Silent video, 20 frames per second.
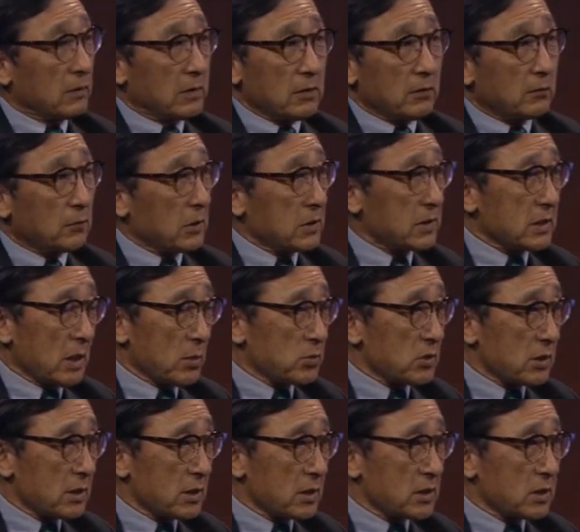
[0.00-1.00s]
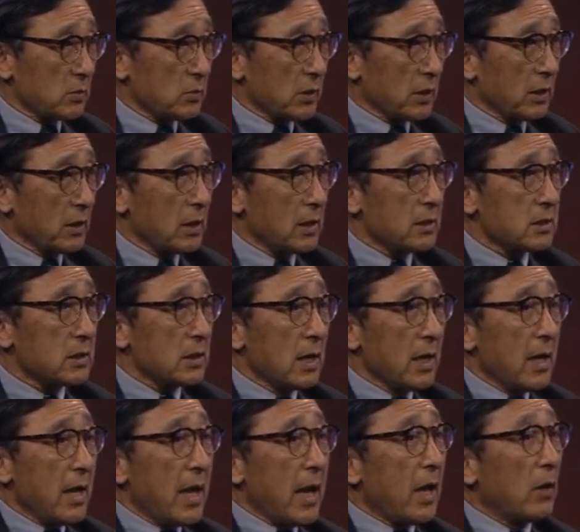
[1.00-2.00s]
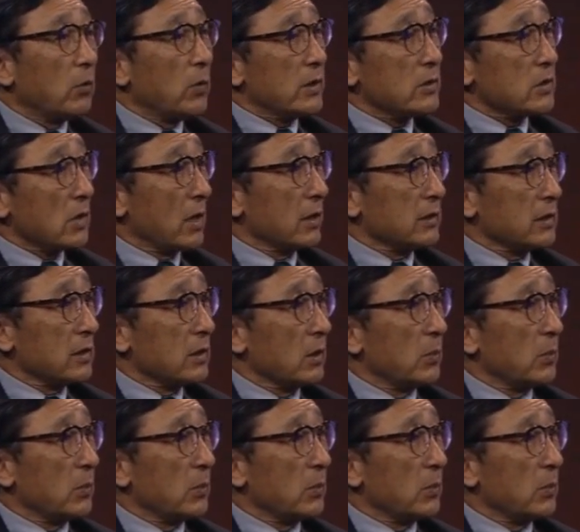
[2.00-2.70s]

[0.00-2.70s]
different types of disabilities, and we talk to